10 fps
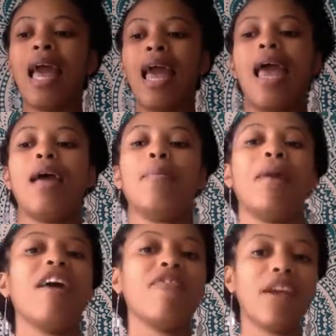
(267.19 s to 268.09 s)
And
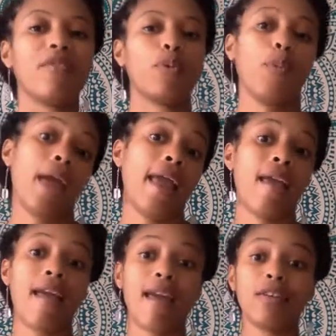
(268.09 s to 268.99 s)
my favorite way
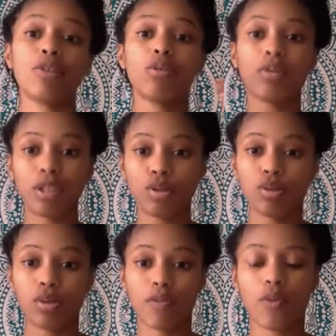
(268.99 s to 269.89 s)
is
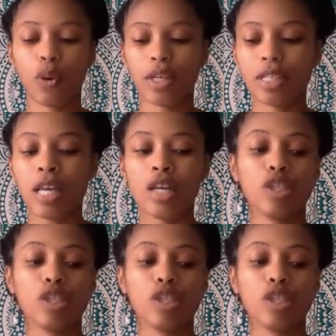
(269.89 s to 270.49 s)
crystals, of course.